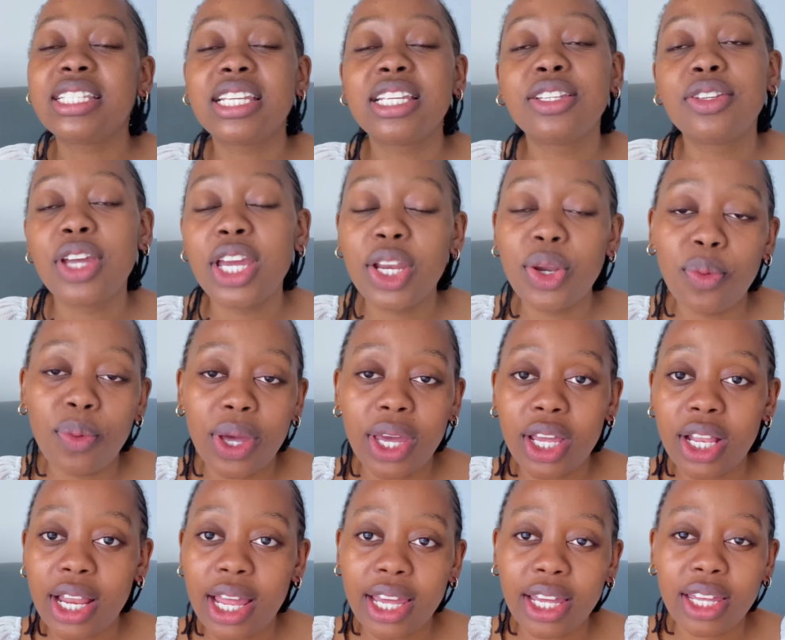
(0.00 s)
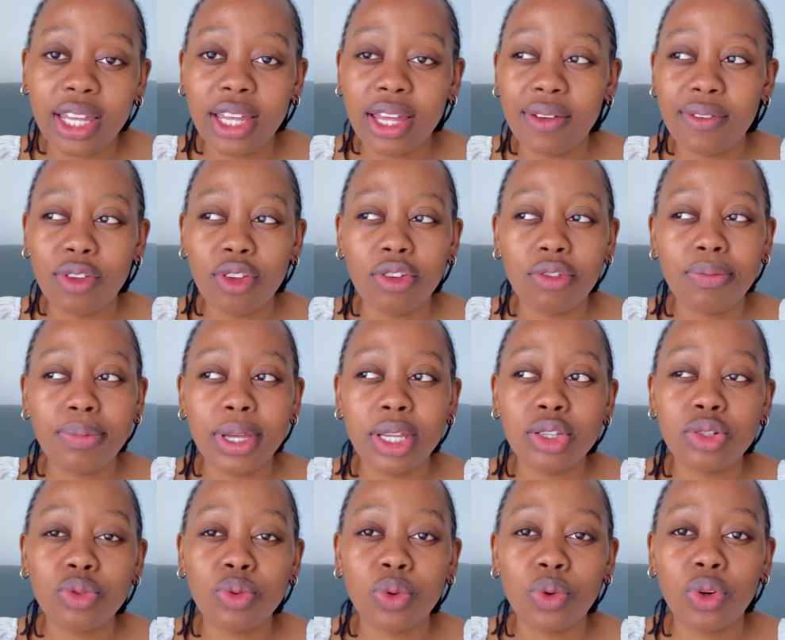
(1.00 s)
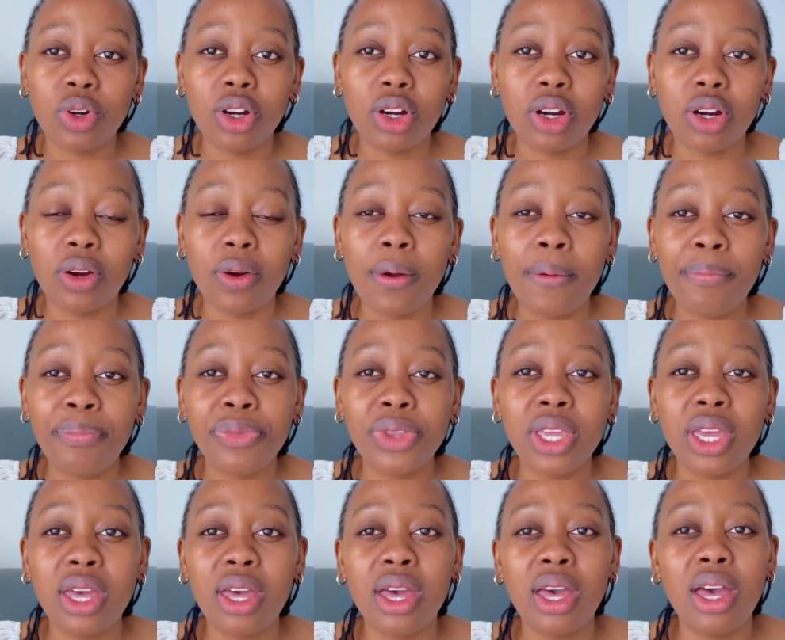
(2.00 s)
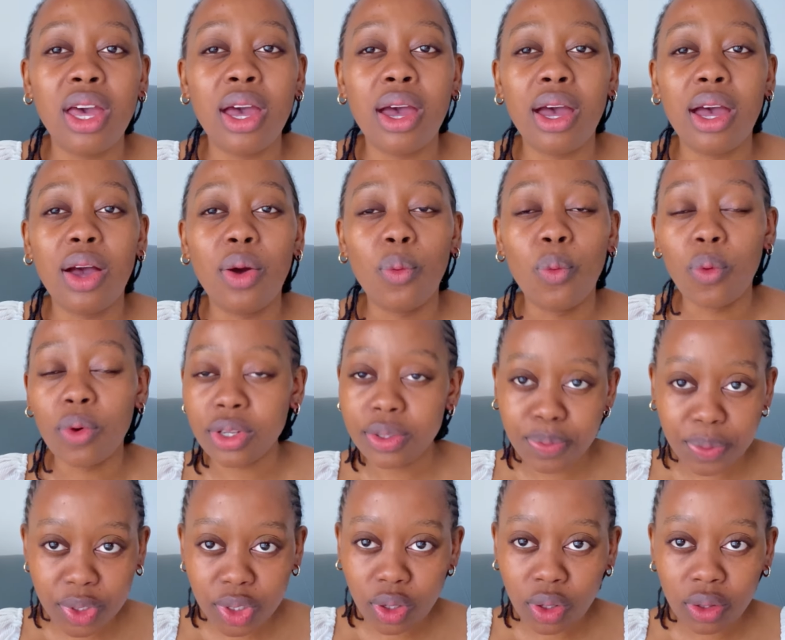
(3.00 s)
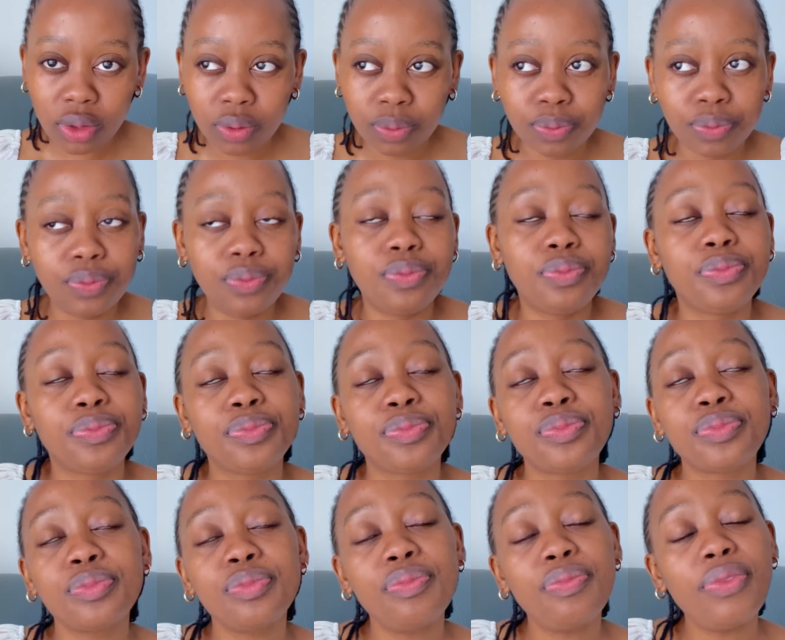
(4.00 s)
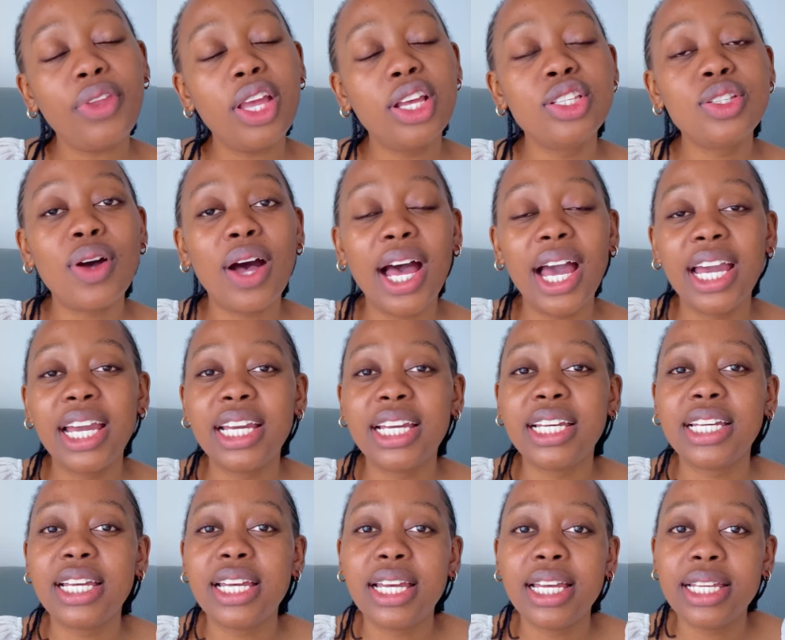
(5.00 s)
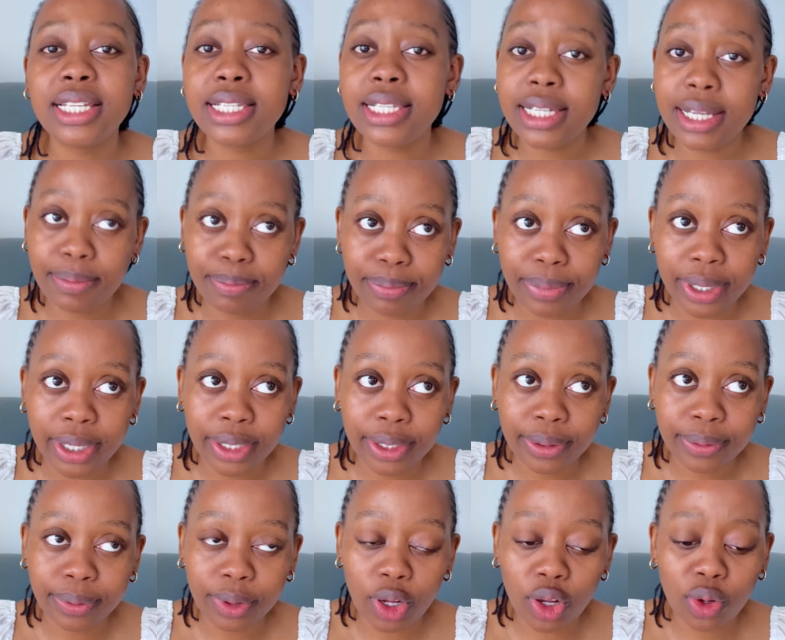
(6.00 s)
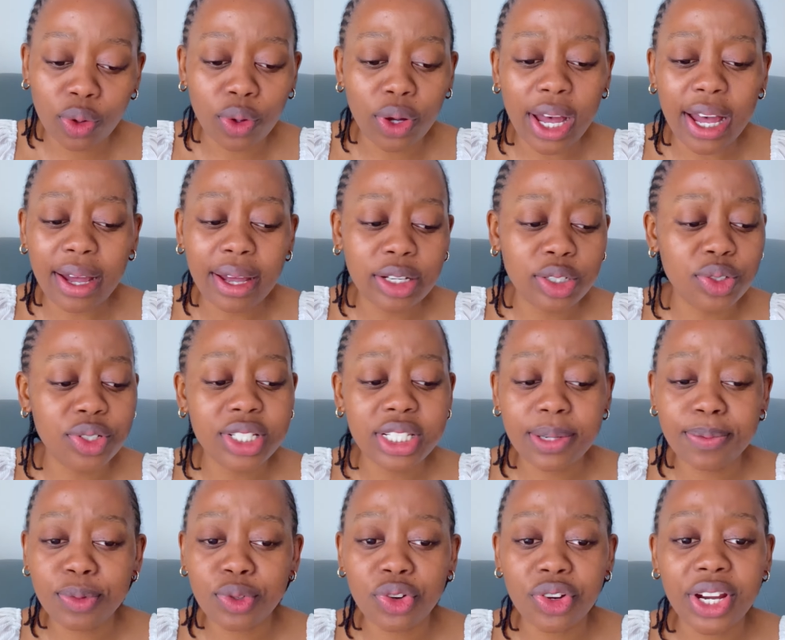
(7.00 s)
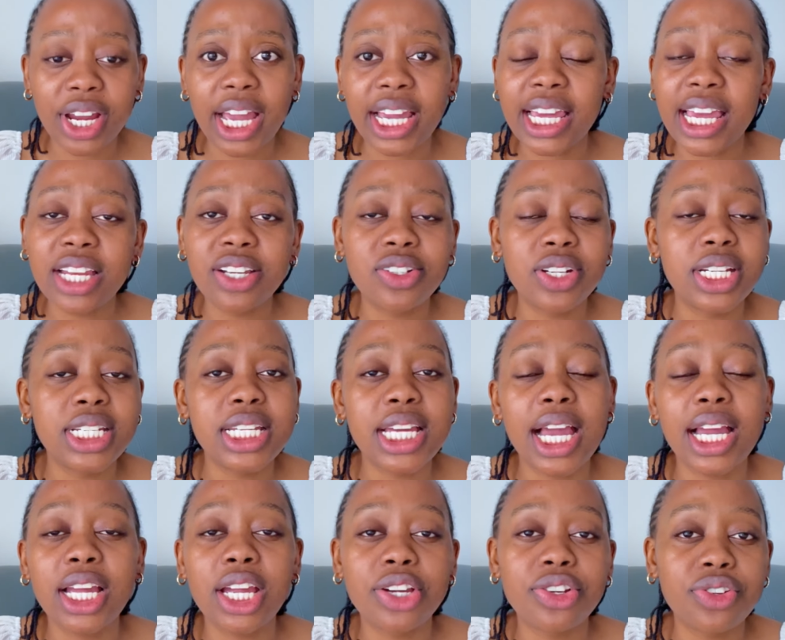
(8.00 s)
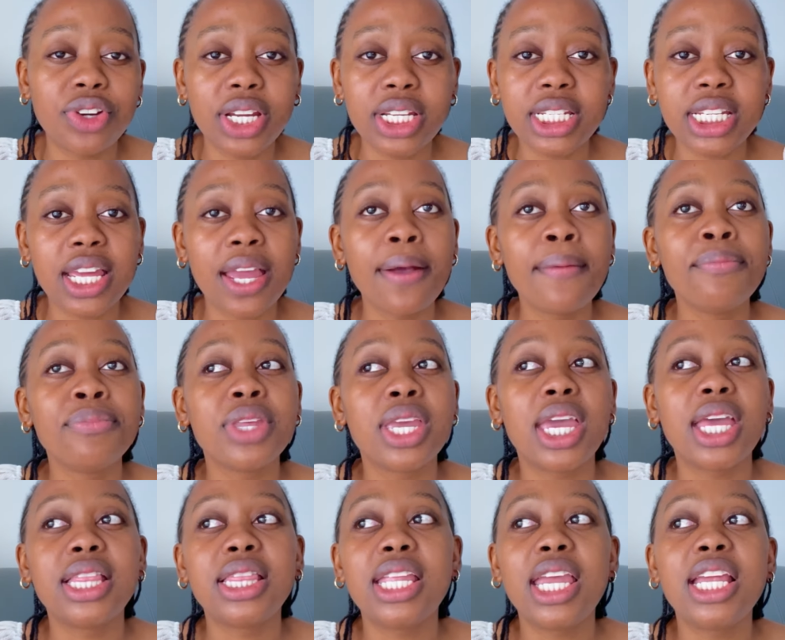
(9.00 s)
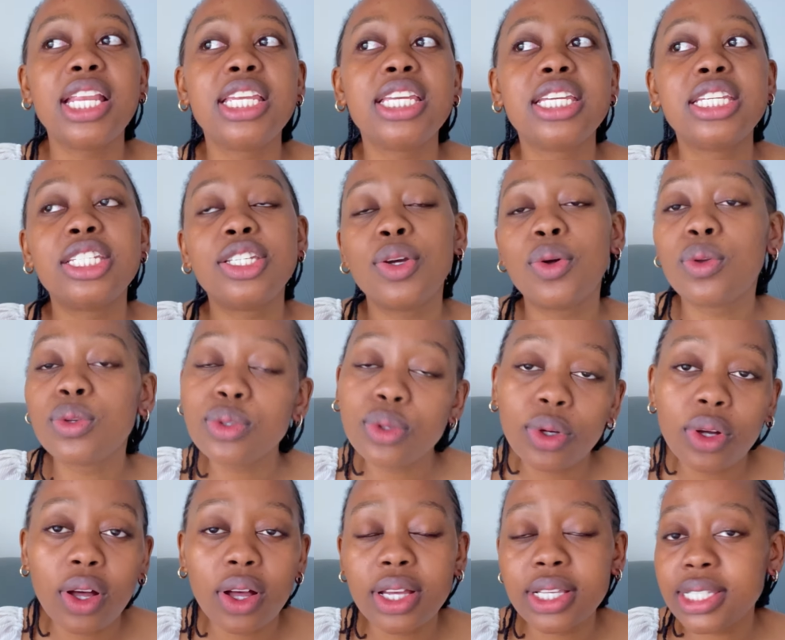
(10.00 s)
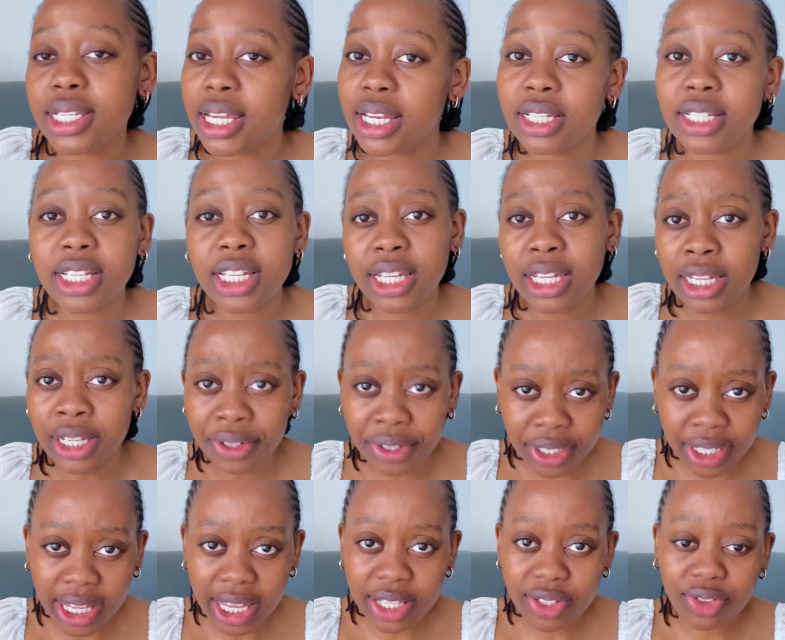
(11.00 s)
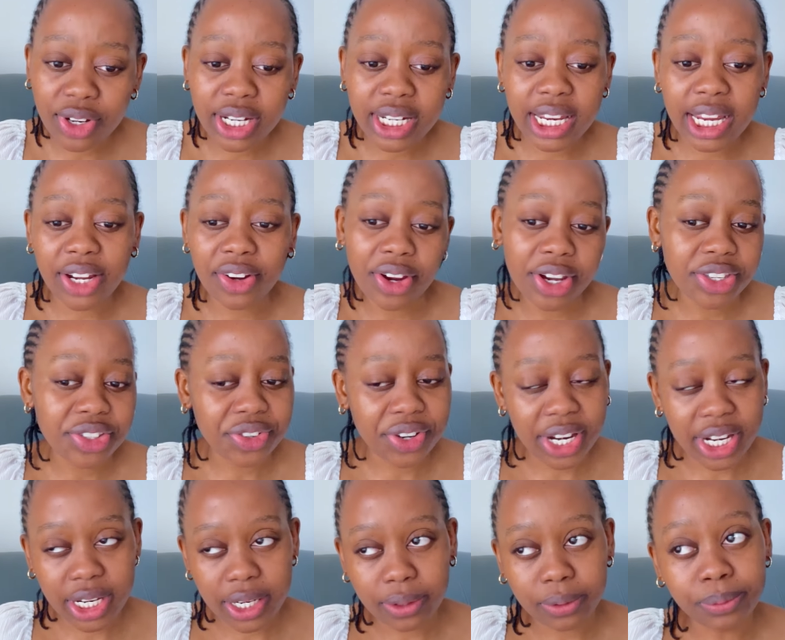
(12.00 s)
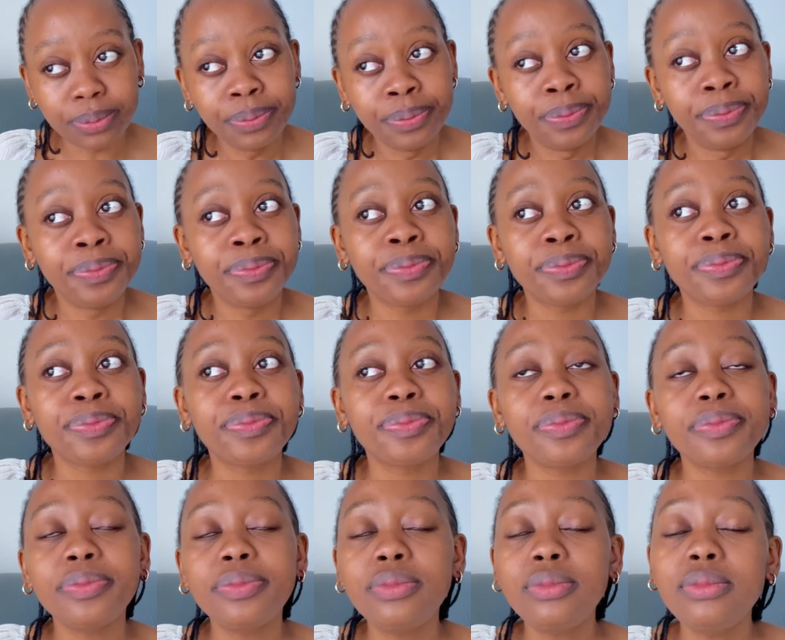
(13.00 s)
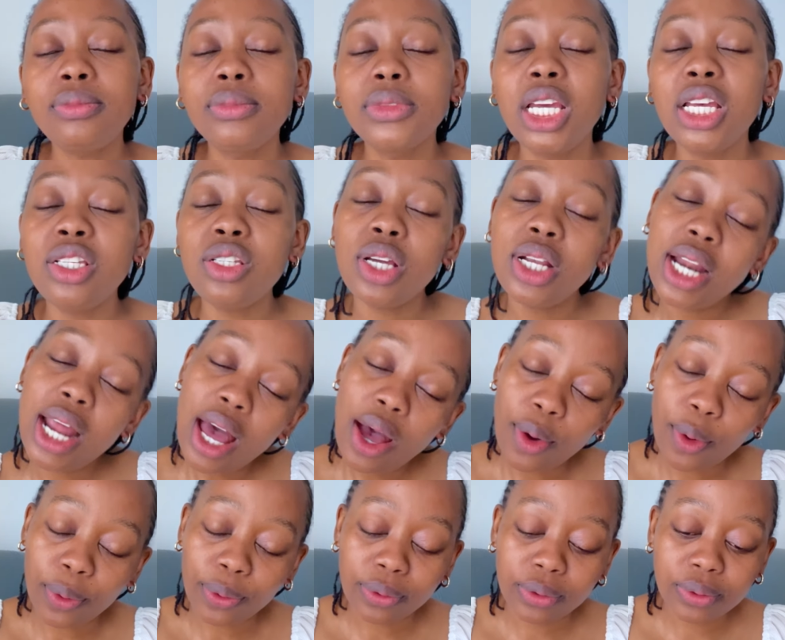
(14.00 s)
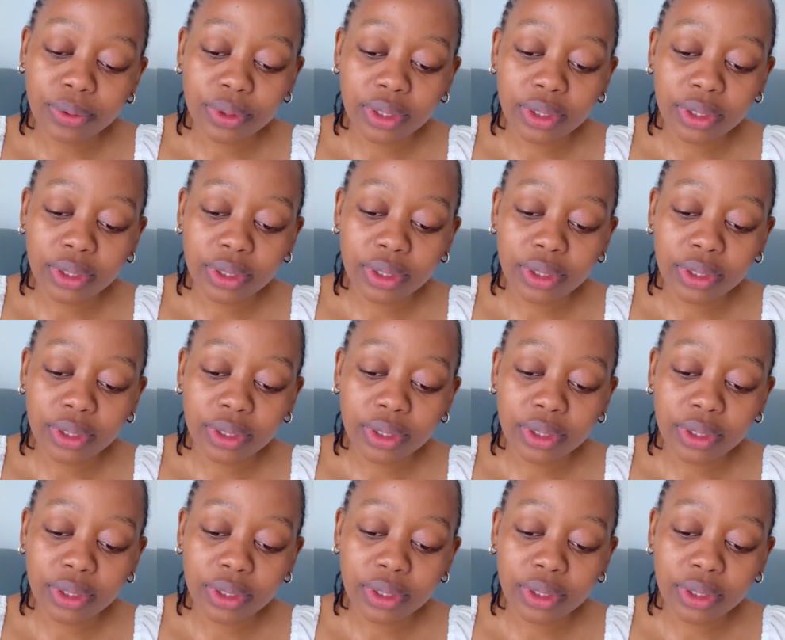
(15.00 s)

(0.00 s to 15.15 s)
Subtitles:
anyway, like if you've been to a hospital. So I sleep. I don't sleep, sorry. I get ready, and then she also goes in, gets ready. So now